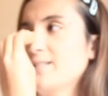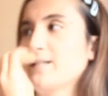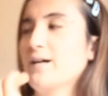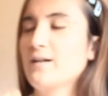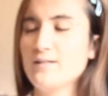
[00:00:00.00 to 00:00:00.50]

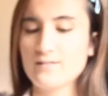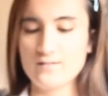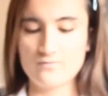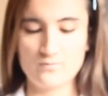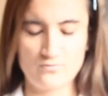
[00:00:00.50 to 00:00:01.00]
Another thing
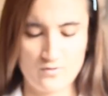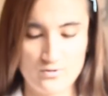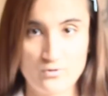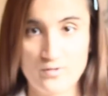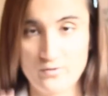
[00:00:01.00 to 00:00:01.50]
from Forever
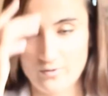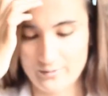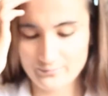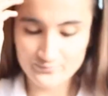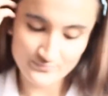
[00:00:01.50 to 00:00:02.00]
21.
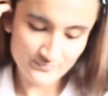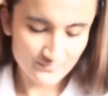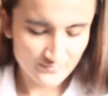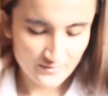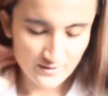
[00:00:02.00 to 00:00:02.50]

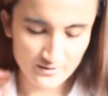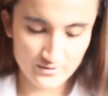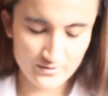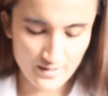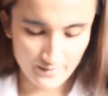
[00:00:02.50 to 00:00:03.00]
So
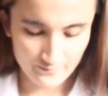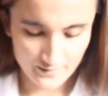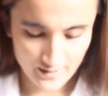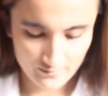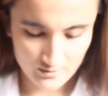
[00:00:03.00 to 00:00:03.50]
yeah, they
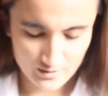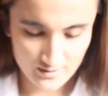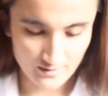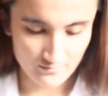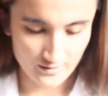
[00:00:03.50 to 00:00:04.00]
have good
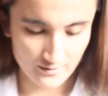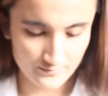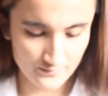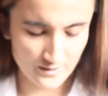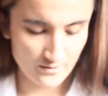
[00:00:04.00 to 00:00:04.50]
stuff.
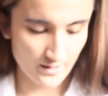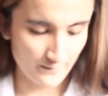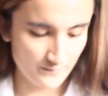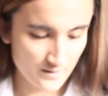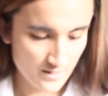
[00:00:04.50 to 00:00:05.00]
Okay,
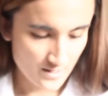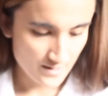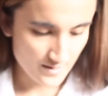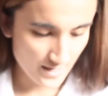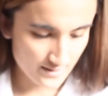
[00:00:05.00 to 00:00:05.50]

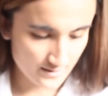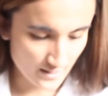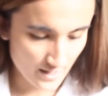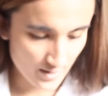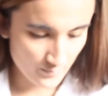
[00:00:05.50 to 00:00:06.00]
next
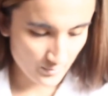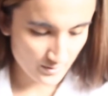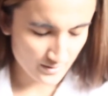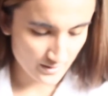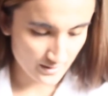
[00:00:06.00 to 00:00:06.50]
up
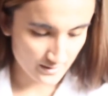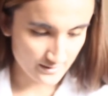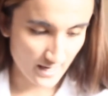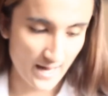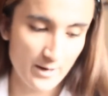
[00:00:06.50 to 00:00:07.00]
is
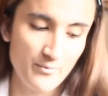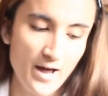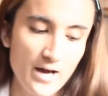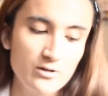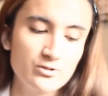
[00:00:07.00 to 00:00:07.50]
eyebrows.